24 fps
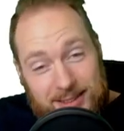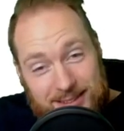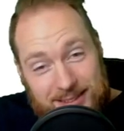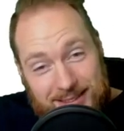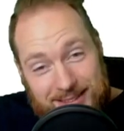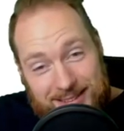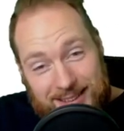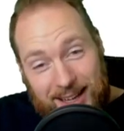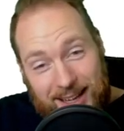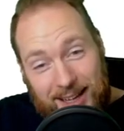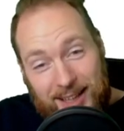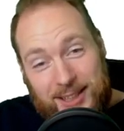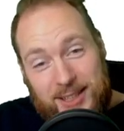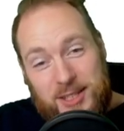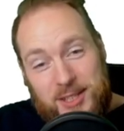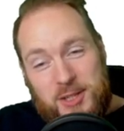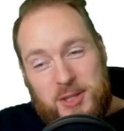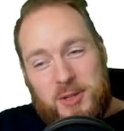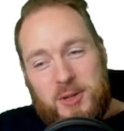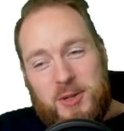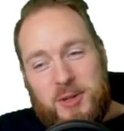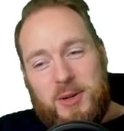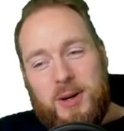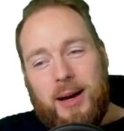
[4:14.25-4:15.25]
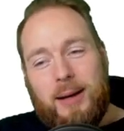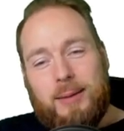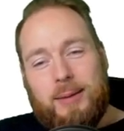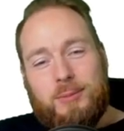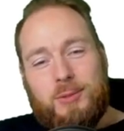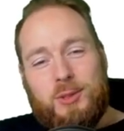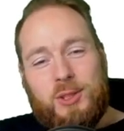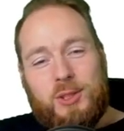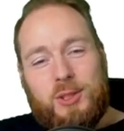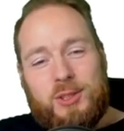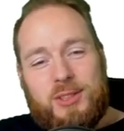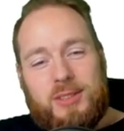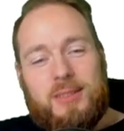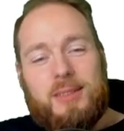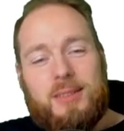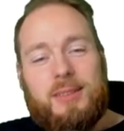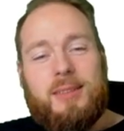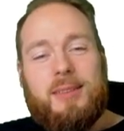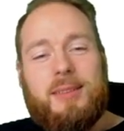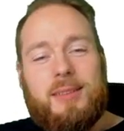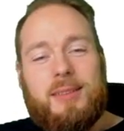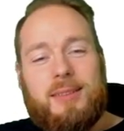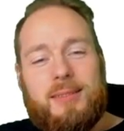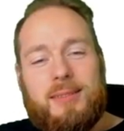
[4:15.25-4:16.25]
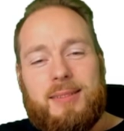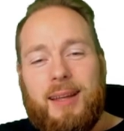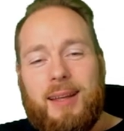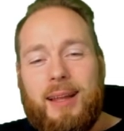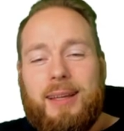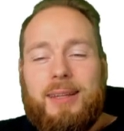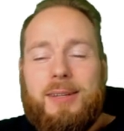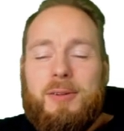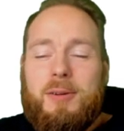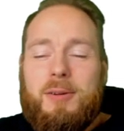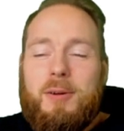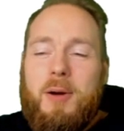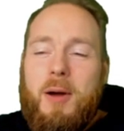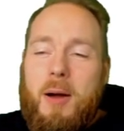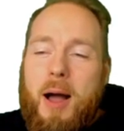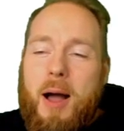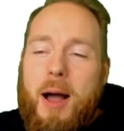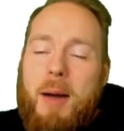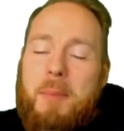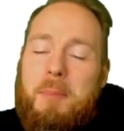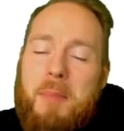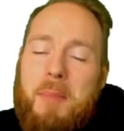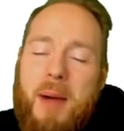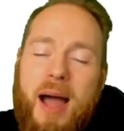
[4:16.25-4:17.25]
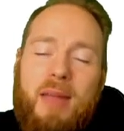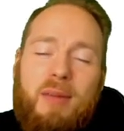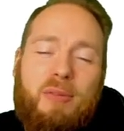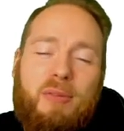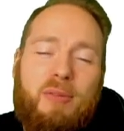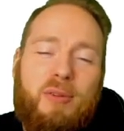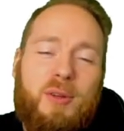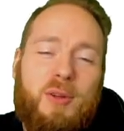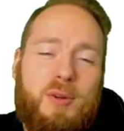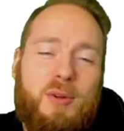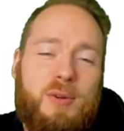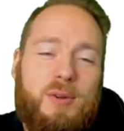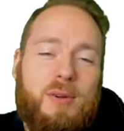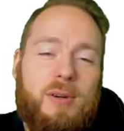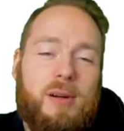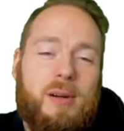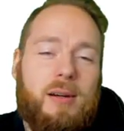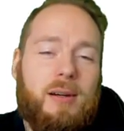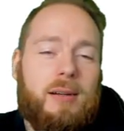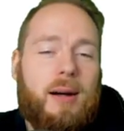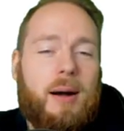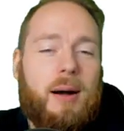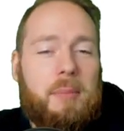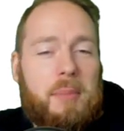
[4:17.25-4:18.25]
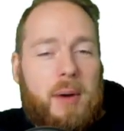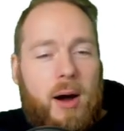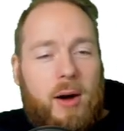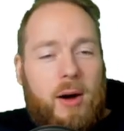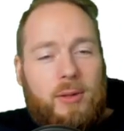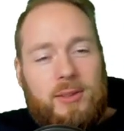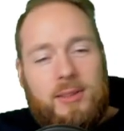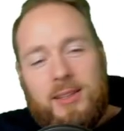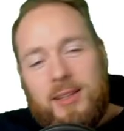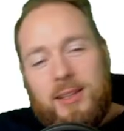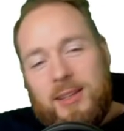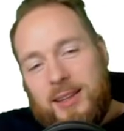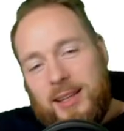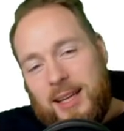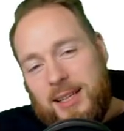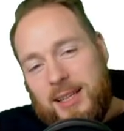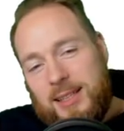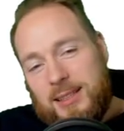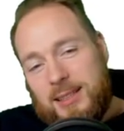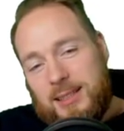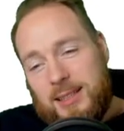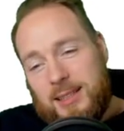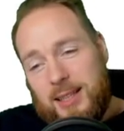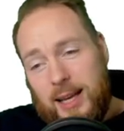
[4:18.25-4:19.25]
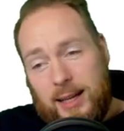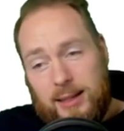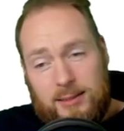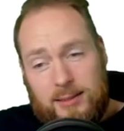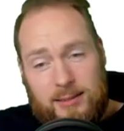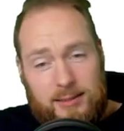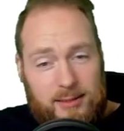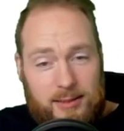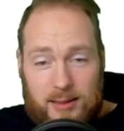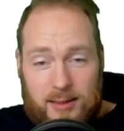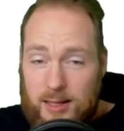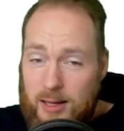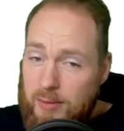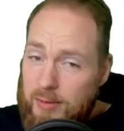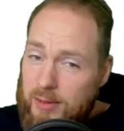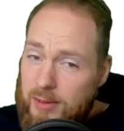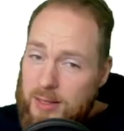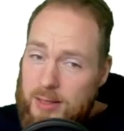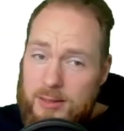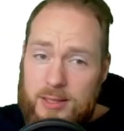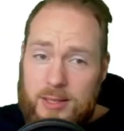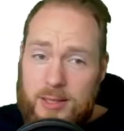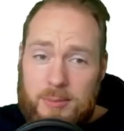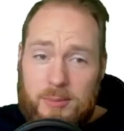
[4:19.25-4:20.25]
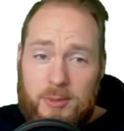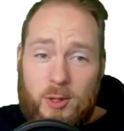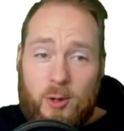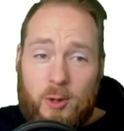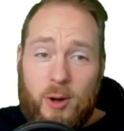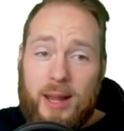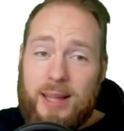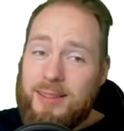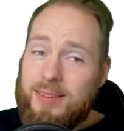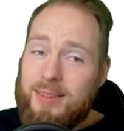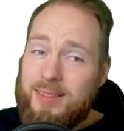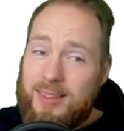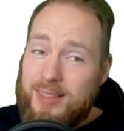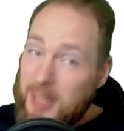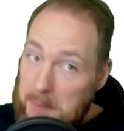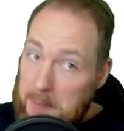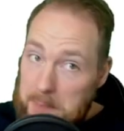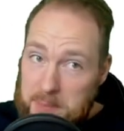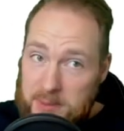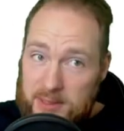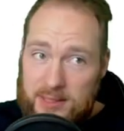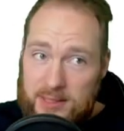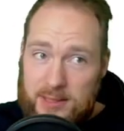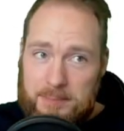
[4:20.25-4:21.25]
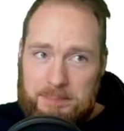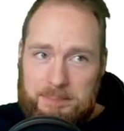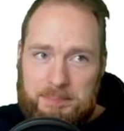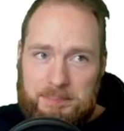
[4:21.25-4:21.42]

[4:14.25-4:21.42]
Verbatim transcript: telling you, I'm just telling you my view about the things and giving you some great tips